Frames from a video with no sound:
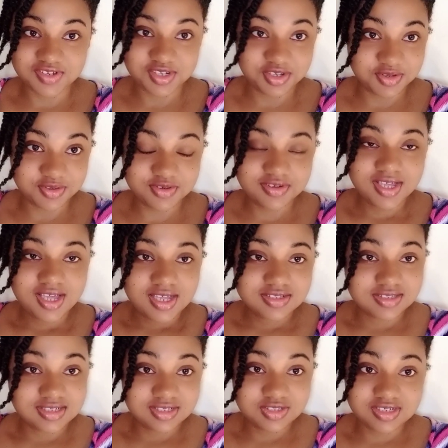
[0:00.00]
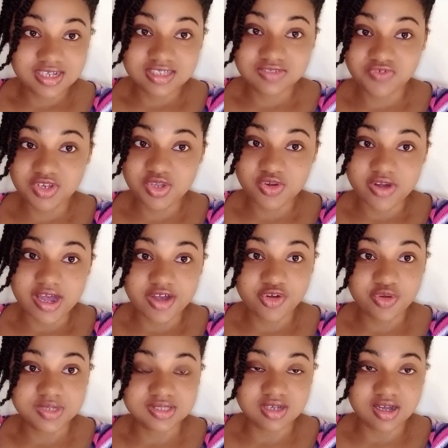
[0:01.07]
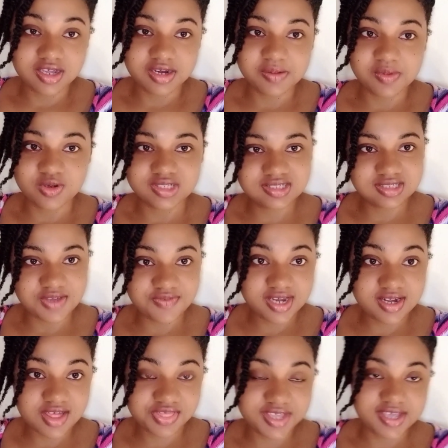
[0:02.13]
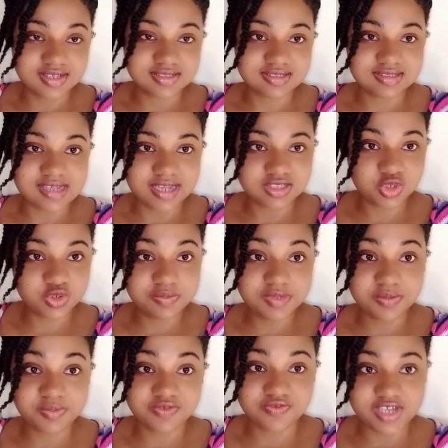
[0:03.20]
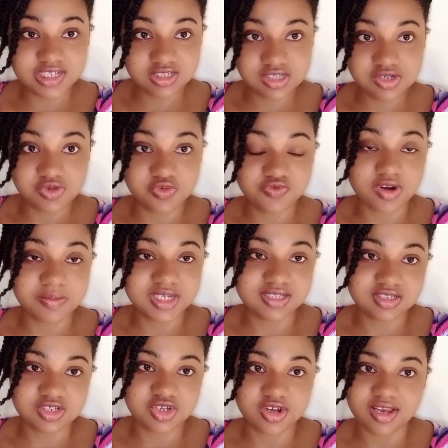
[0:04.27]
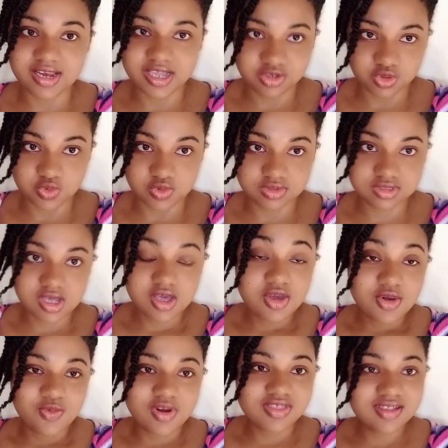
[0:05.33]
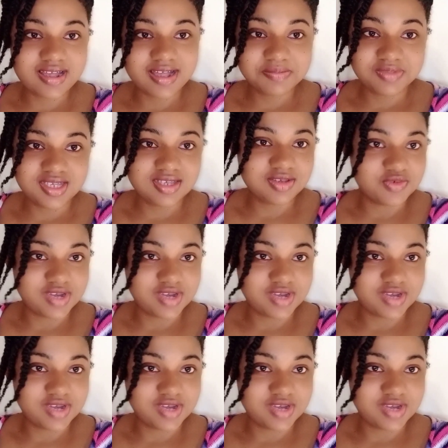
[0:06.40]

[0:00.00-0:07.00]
about taking care of our ends. I know you might have heard this before, but the ends of our hair are the oldest.